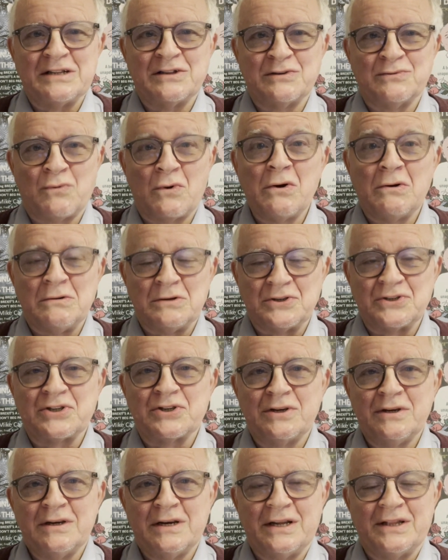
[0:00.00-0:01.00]
the
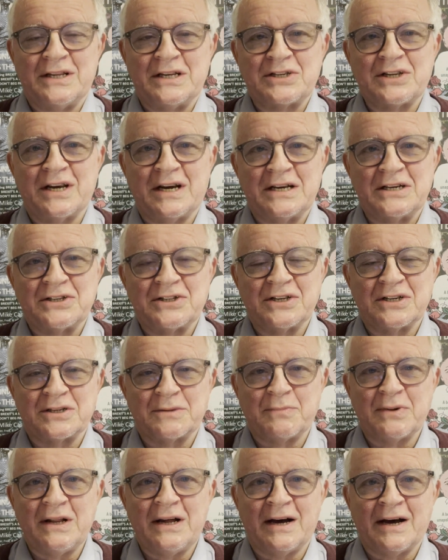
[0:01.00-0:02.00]
rules in this case that
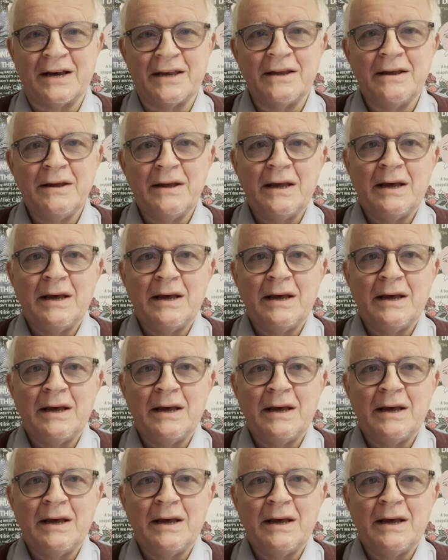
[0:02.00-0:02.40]
apply,